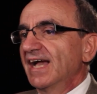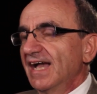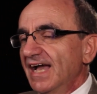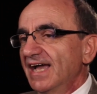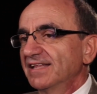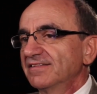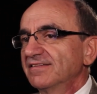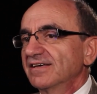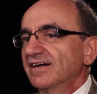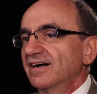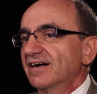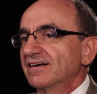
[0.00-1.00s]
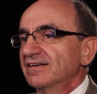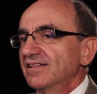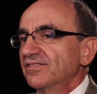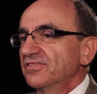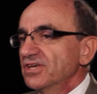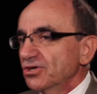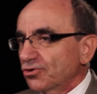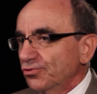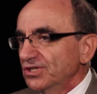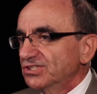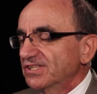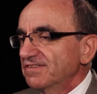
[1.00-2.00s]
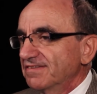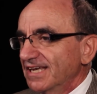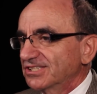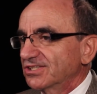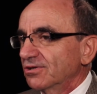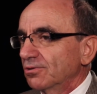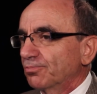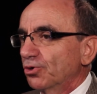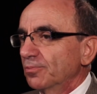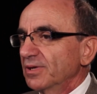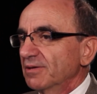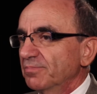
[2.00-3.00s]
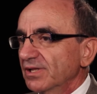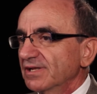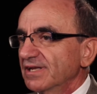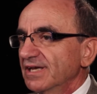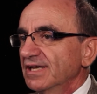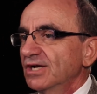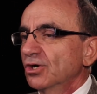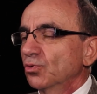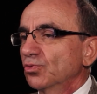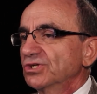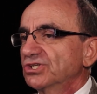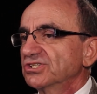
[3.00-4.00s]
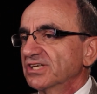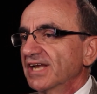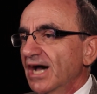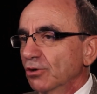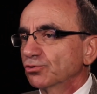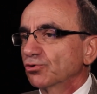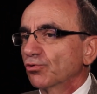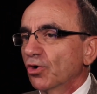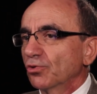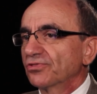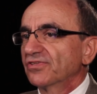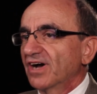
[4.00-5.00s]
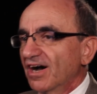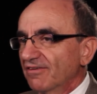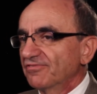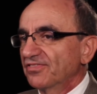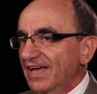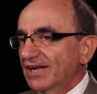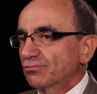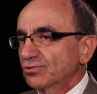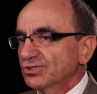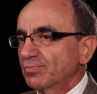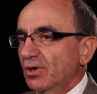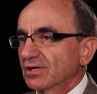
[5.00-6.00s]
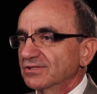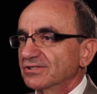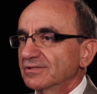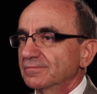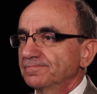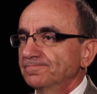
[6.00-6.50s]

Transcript: and the increased intestinal permeability, which is an outgrowth of that response.